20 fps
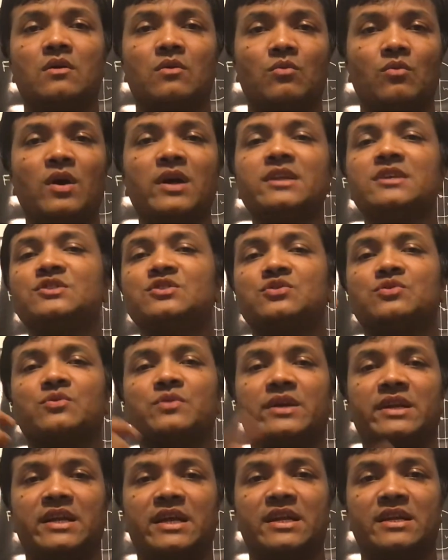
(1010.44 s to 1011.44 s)
One
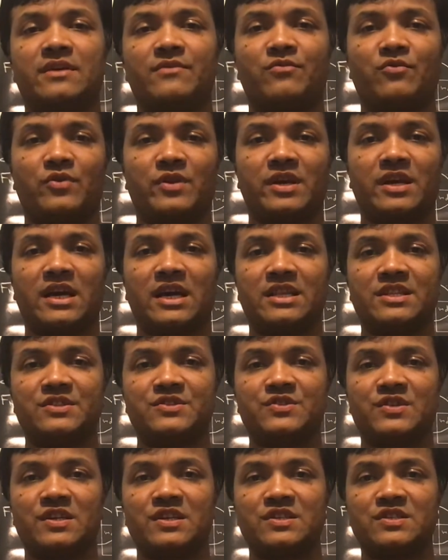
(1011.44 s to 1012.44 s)
student ended up winning
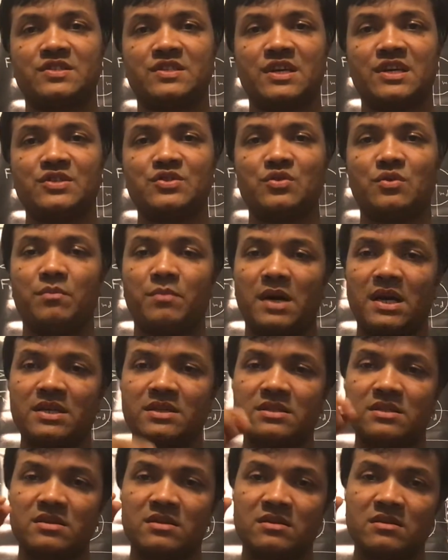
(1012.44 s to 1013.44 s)
Einstein statue,
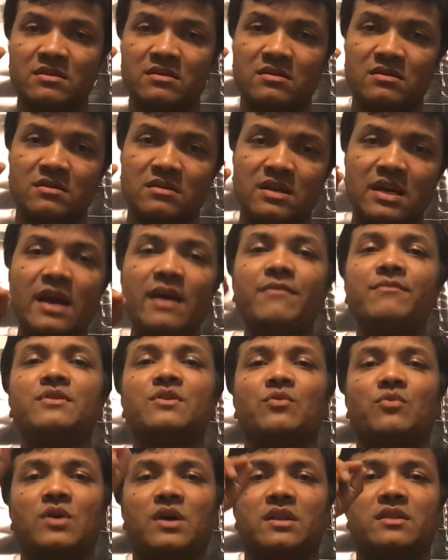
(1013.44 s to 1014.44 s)
but
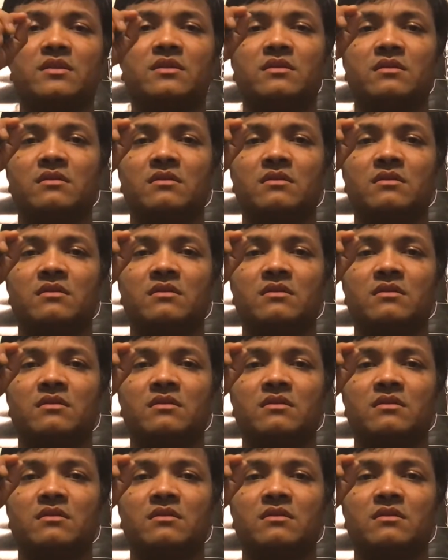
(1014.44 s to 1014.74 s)
everyone,